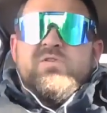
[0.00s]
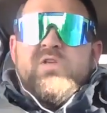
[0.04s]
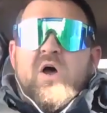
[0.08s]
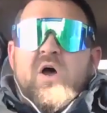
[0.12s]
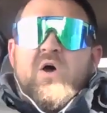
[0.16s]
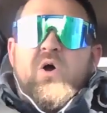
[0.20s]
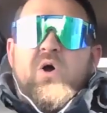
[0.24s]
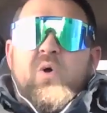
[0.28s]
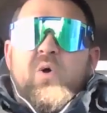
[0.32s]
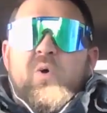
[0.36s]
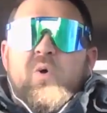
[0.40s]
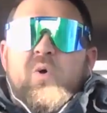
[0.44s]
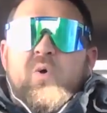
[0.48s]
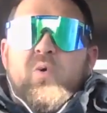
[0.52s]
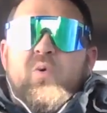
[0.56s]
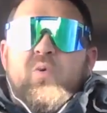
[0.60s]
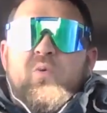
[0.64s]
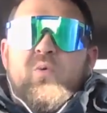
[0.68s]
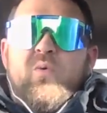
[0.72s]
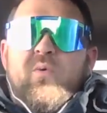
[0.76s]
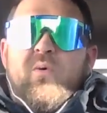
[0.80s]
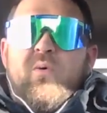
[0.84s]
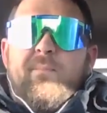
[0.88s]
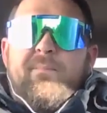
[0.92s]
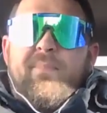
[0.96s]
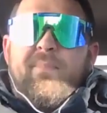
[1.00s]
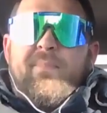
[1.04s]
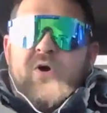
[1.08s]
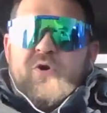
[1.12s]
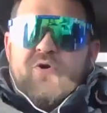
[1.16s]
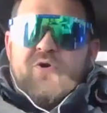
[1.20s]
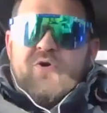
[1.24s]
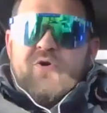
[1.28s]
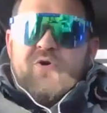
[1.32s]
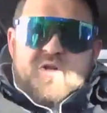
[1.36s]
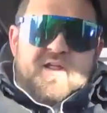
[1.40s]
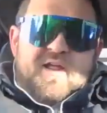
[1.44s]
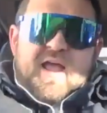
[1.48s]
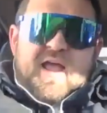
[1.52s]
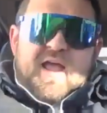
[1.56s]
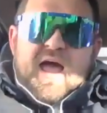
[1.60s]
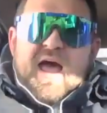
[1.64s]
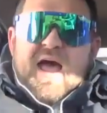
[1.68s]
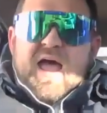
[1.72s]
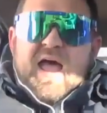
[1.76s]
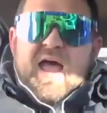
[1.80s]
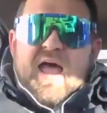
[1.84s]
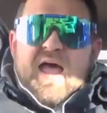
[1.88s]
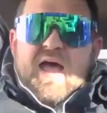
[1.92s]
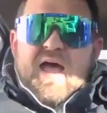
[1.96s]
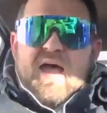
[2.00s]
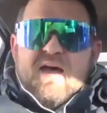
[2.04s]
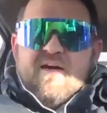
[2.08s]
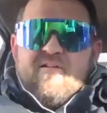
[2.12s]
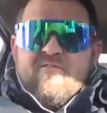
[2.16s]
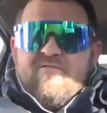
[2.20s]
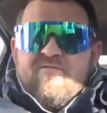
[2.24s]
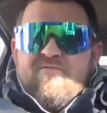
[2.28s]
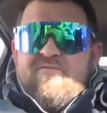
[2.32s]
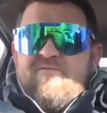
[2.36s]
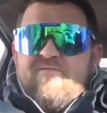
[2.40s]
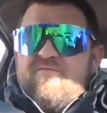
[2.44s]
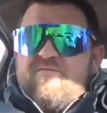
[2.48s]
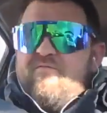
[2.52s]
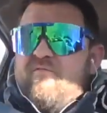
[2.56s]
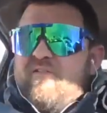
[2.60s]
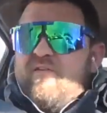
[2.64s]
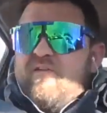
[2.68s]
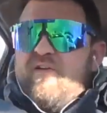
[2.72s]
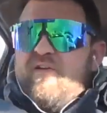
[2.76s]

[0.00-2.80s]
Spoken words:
So personally, I have,